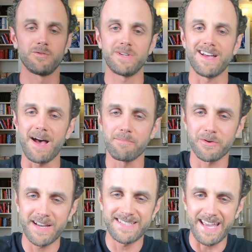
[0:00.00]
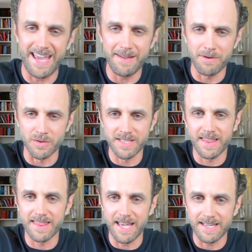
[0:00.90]
We upgrade to
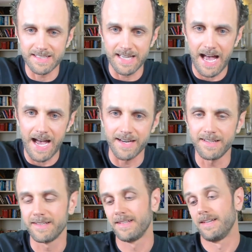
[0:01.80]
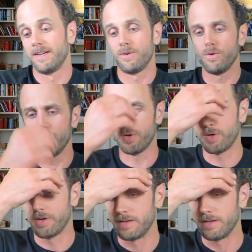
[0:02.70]
A-boats. Thank God. Whew.